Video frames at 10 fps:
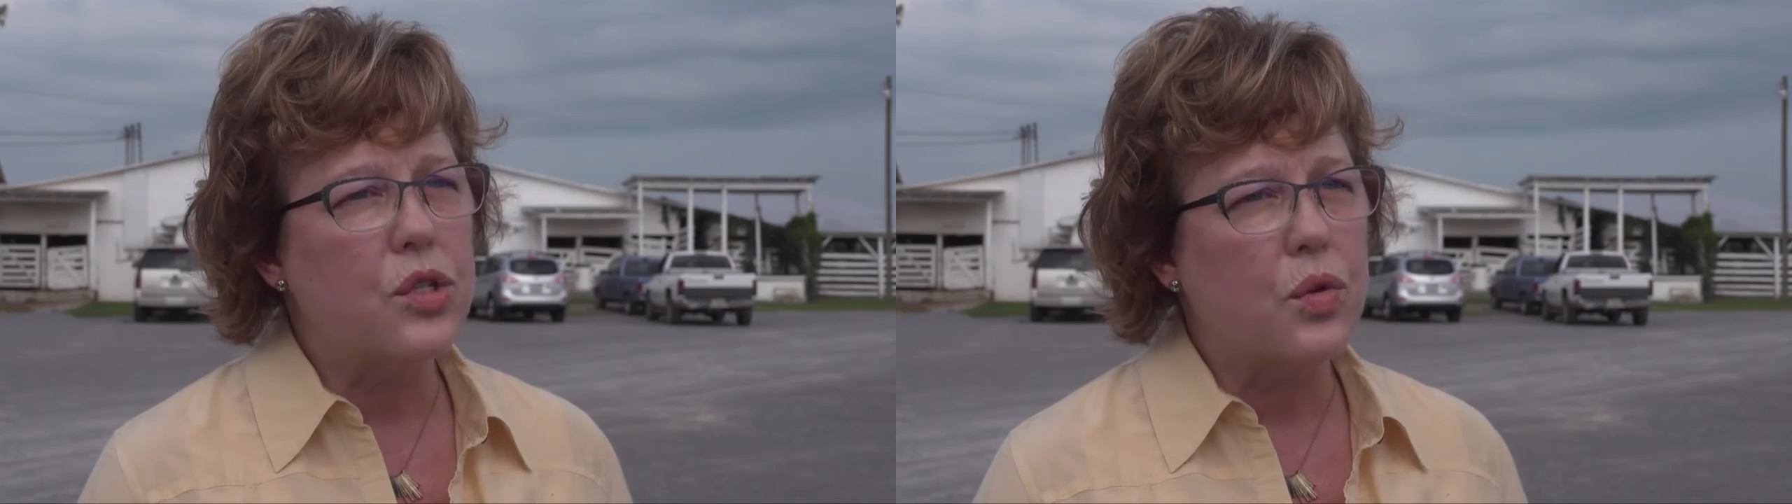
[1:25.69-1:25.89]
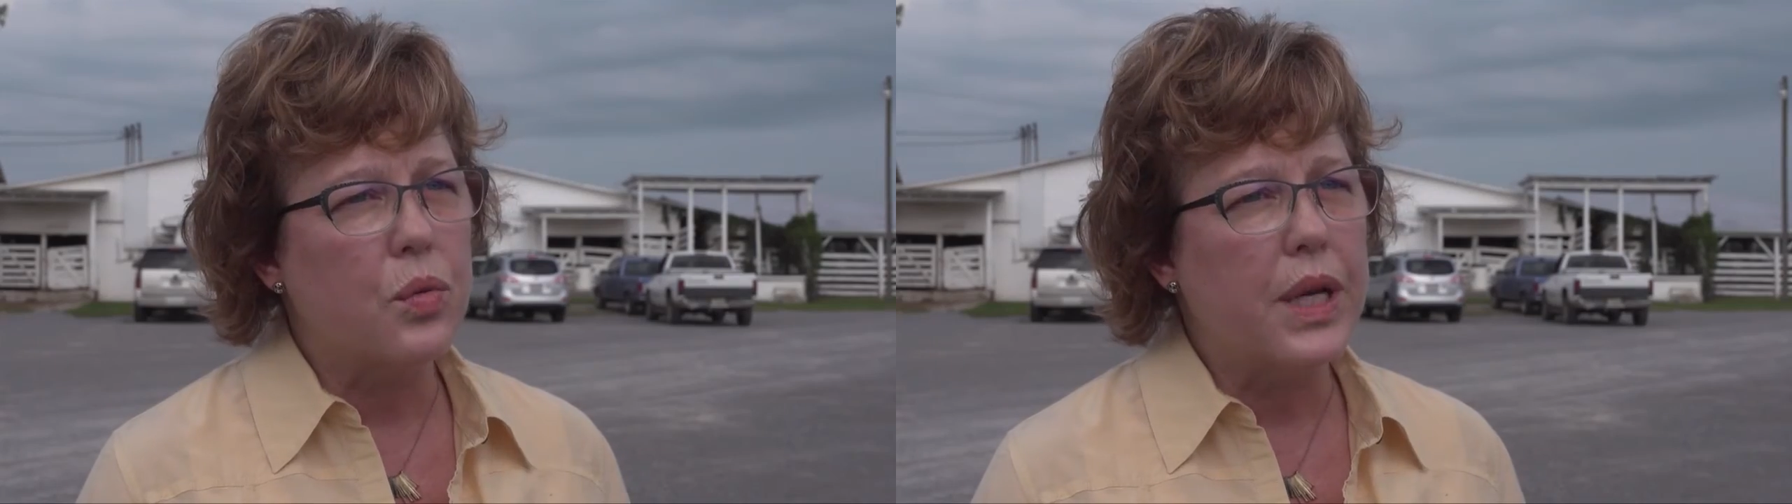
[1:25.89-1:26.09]

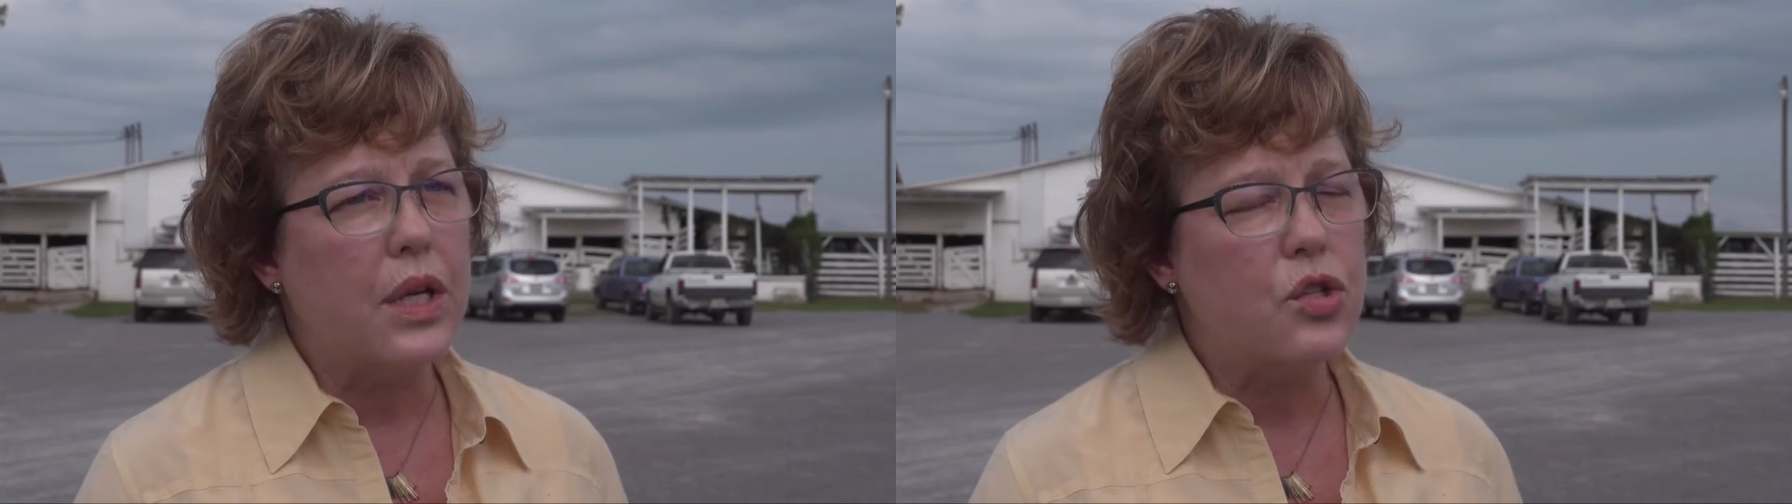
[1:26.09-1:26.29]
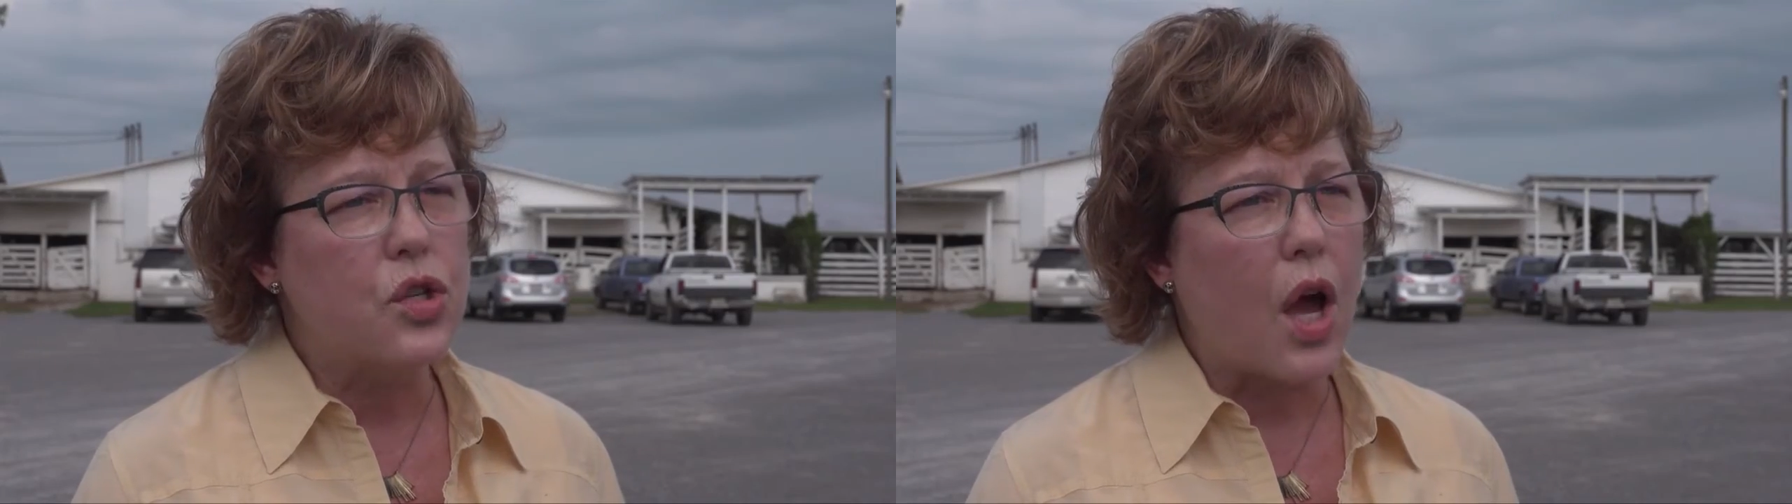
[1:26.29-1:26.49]
to
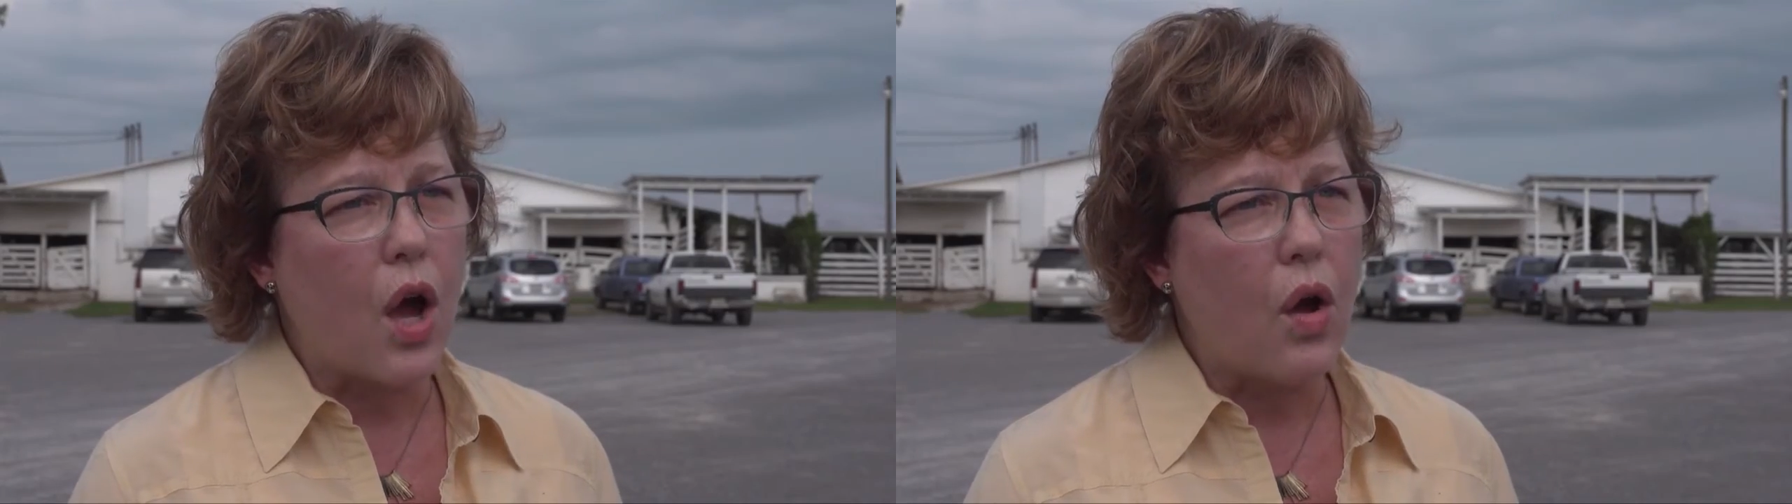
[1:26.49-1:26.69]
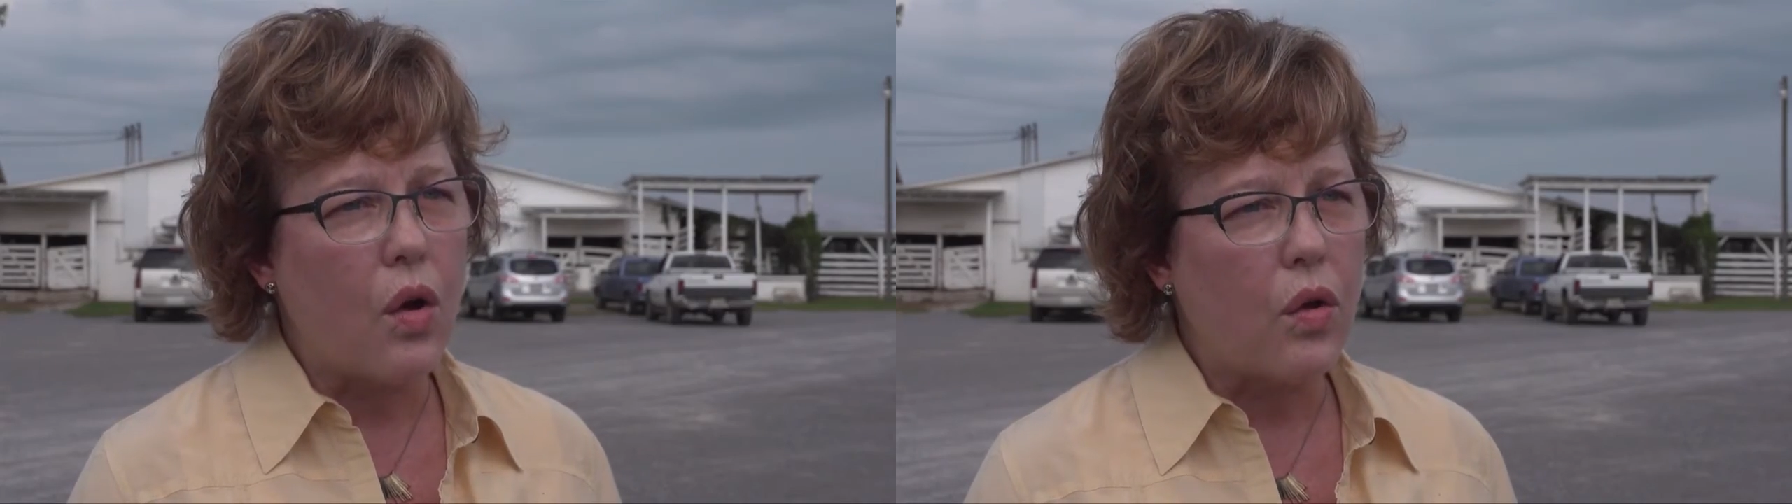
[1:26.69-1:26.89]
reach
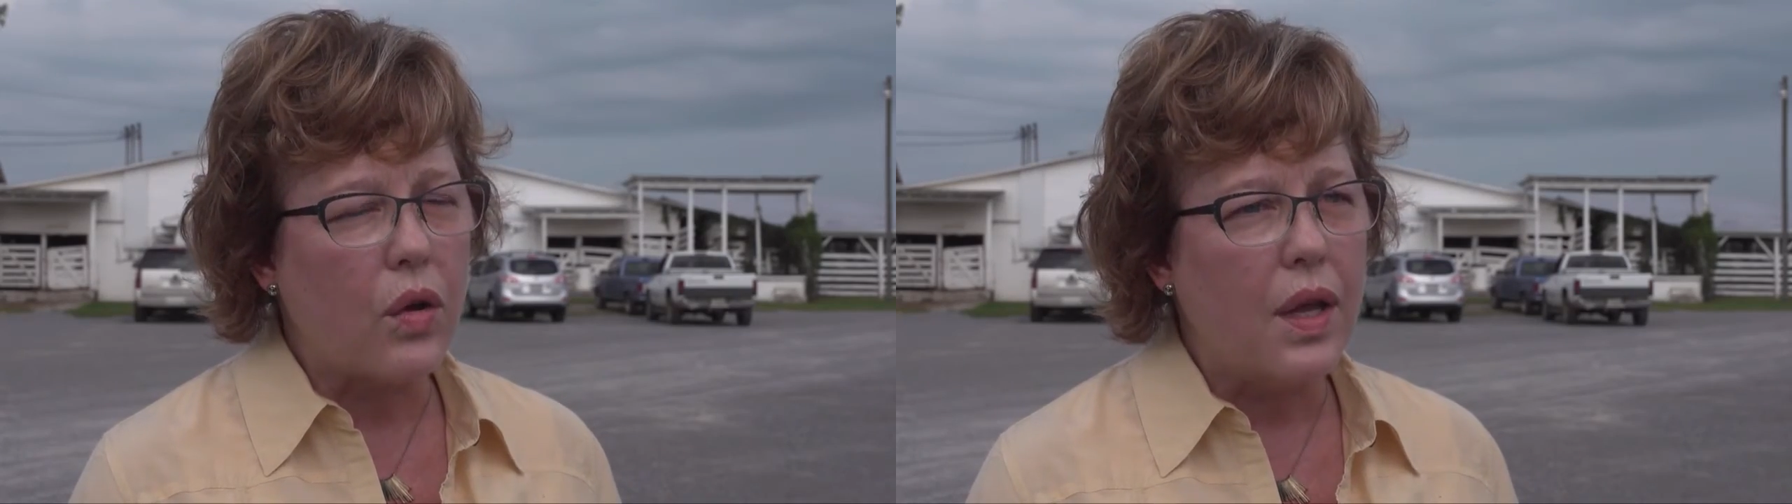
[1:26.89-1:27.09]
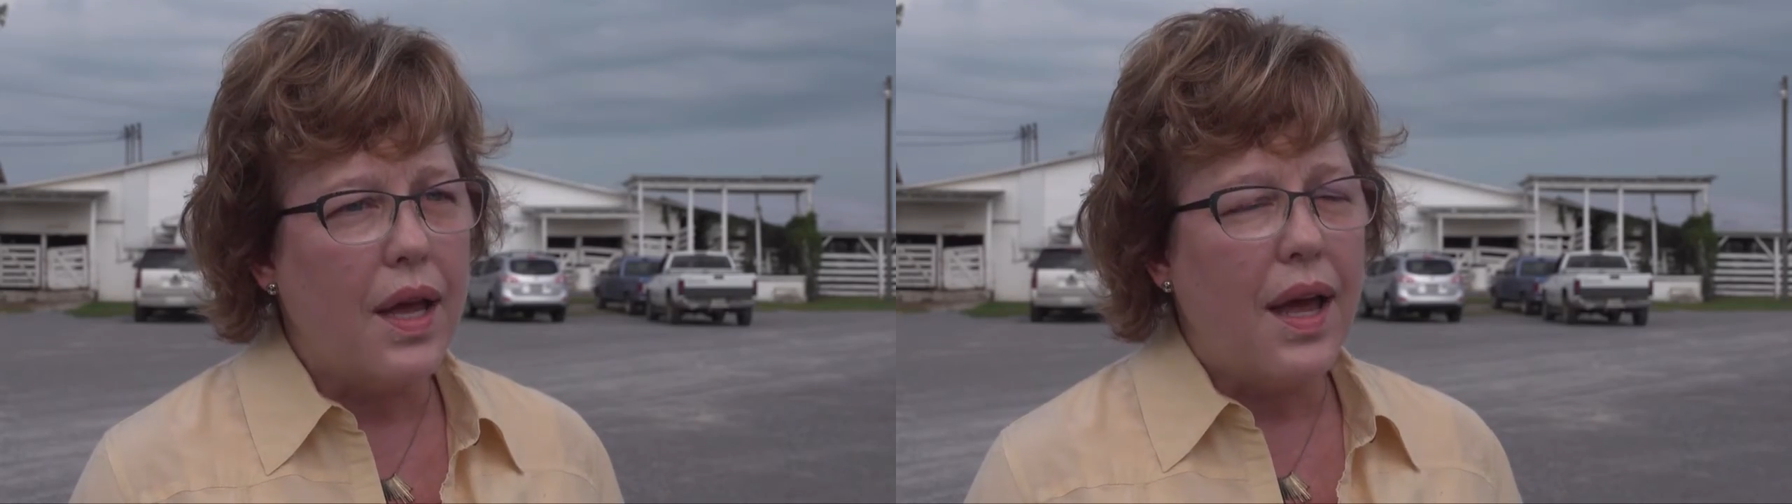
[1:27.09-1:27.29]
all